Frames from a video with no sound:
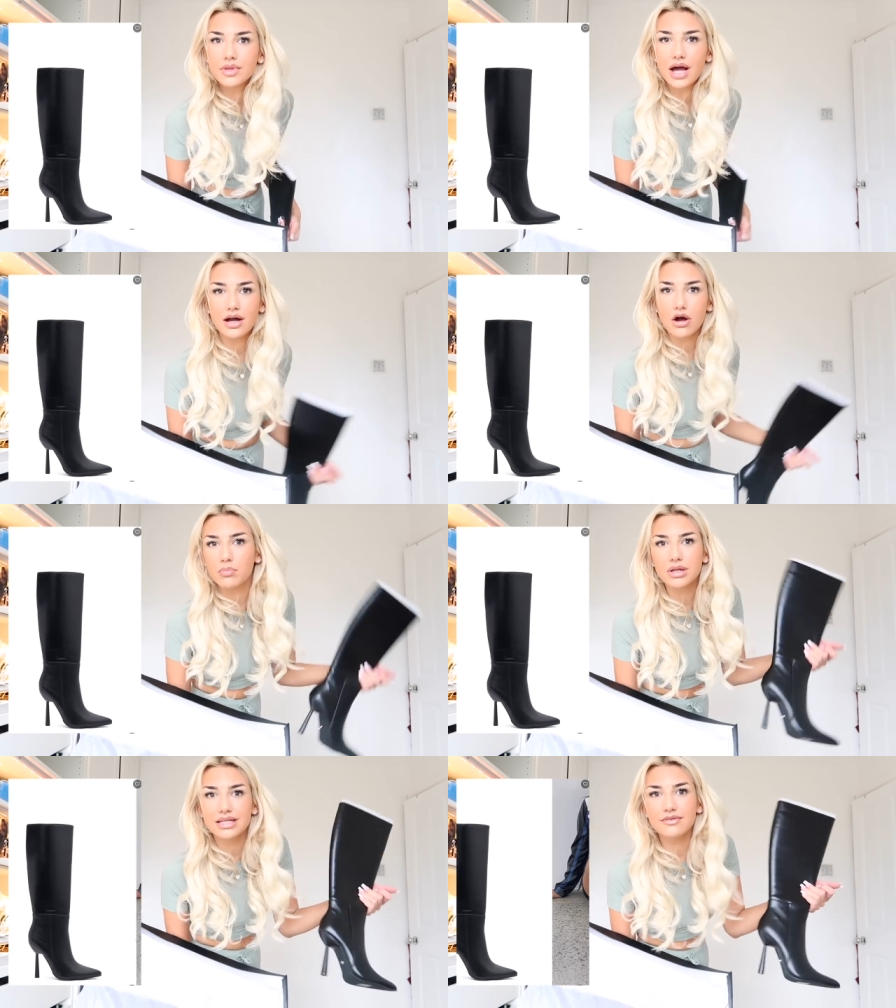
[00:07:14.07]
I
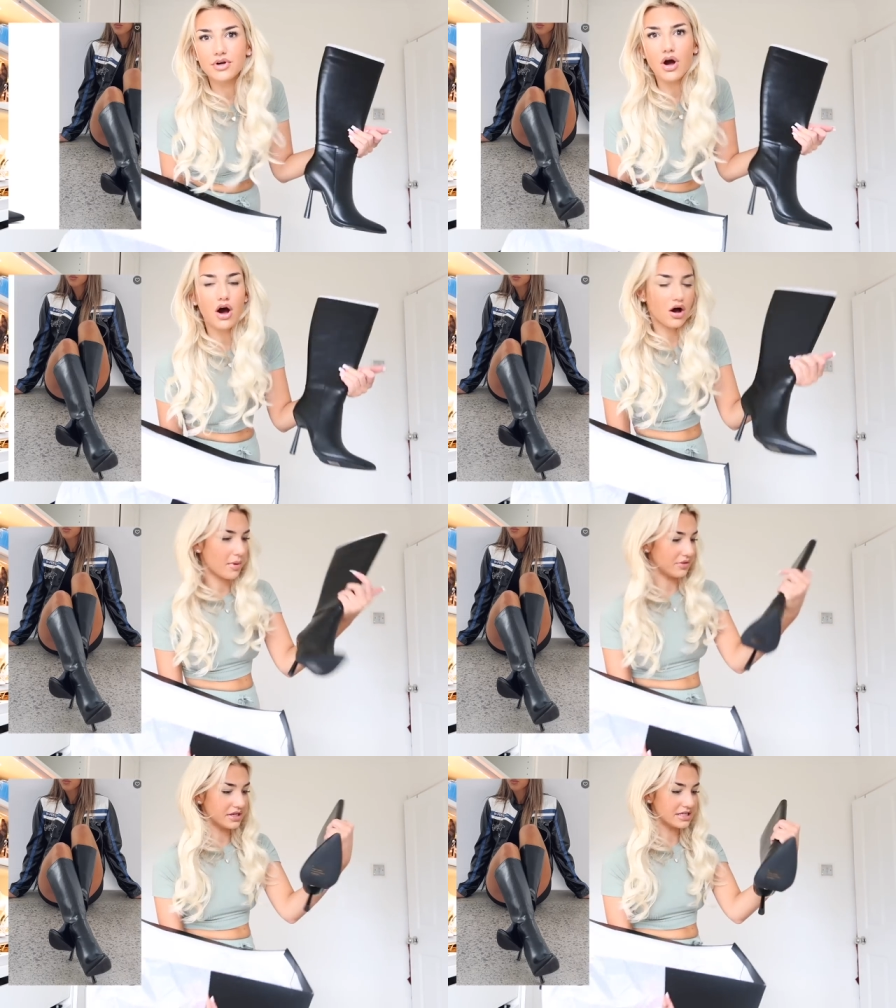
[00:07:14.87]
completely forgot
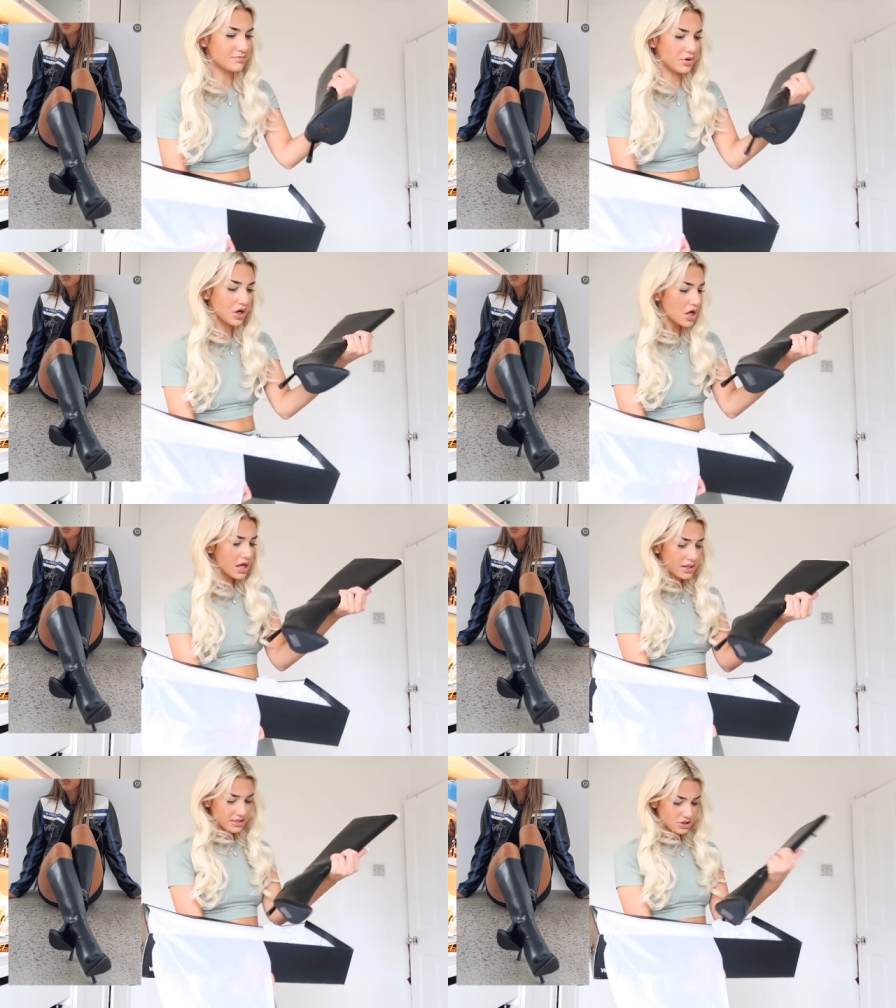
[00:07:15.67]
about these but
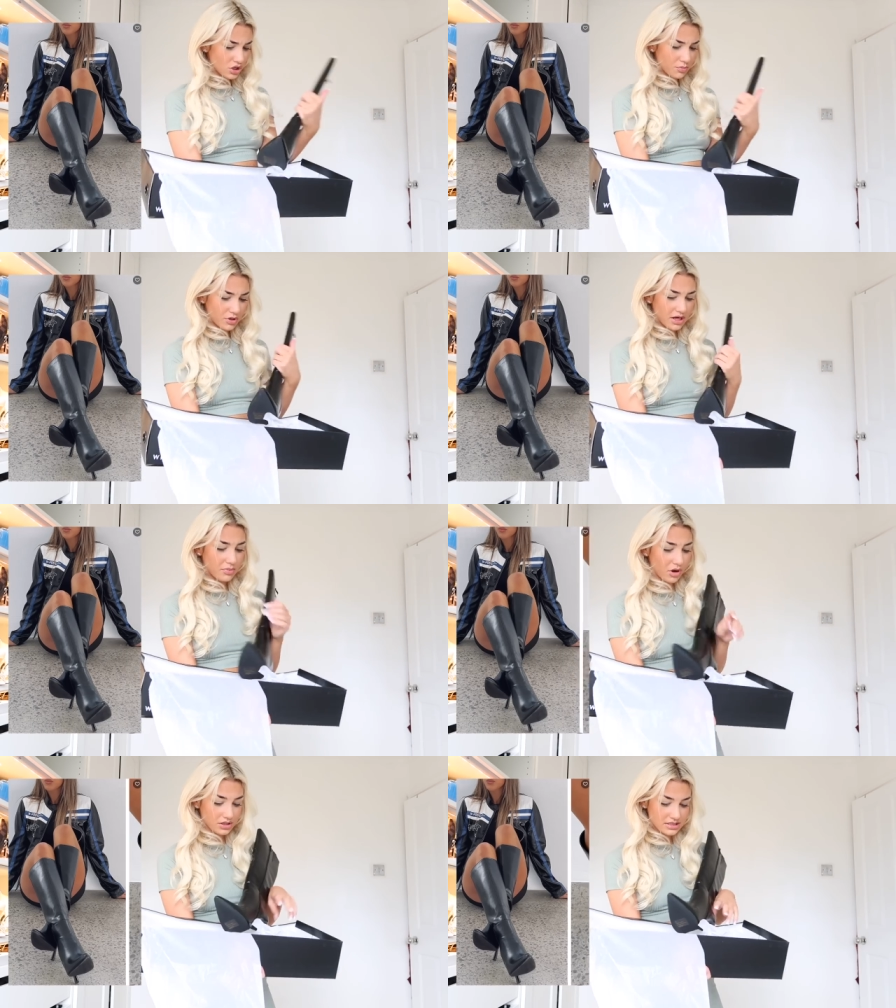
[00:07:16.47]
they're so pretty
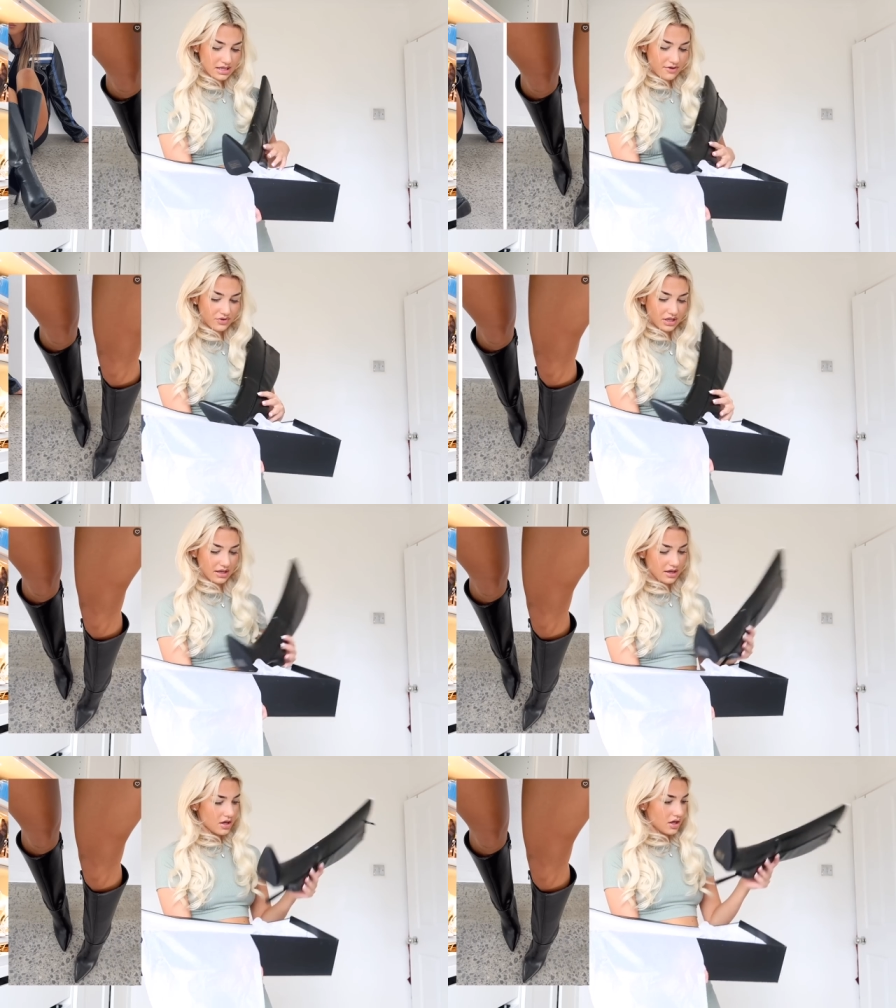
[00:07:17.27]
but honestly I feel
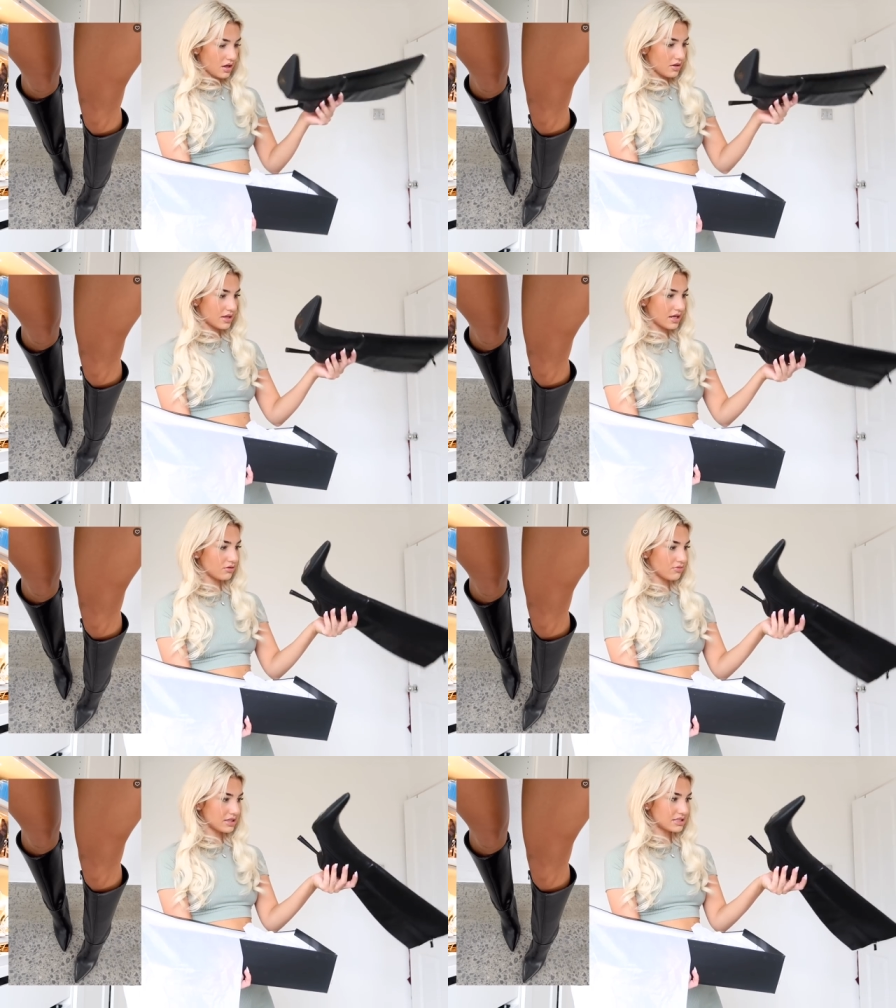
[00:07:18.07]
like they
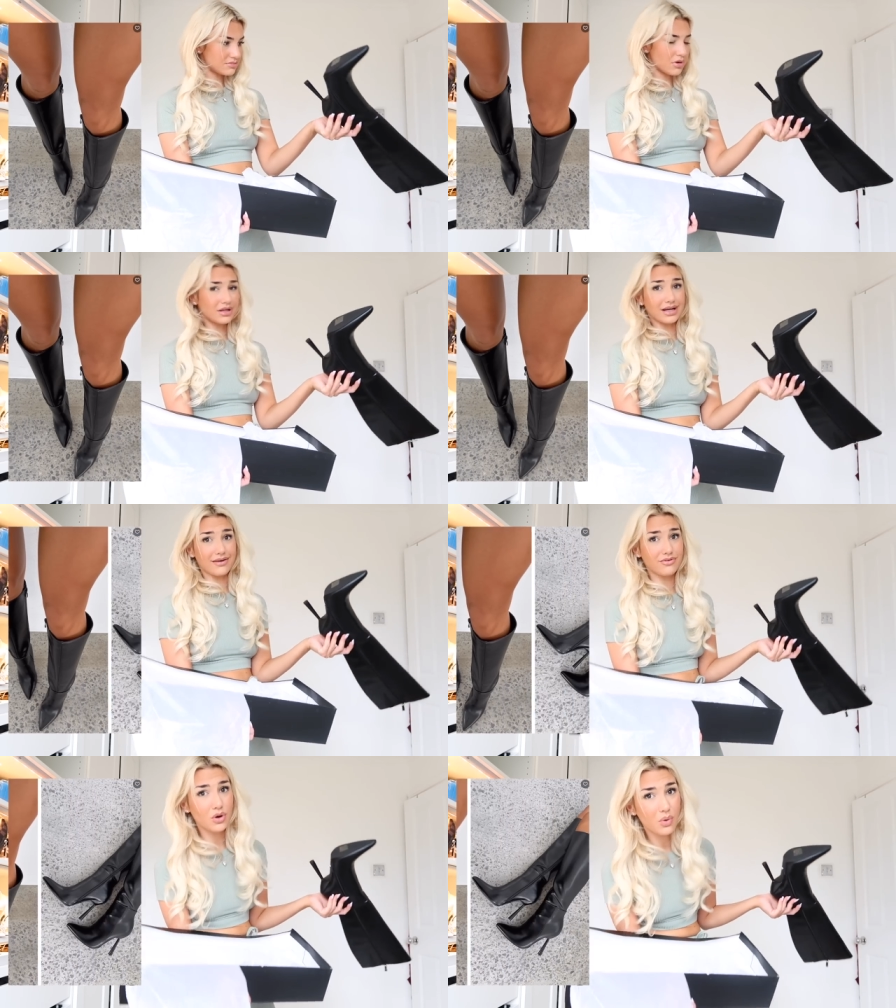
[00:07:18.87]
look really small like I've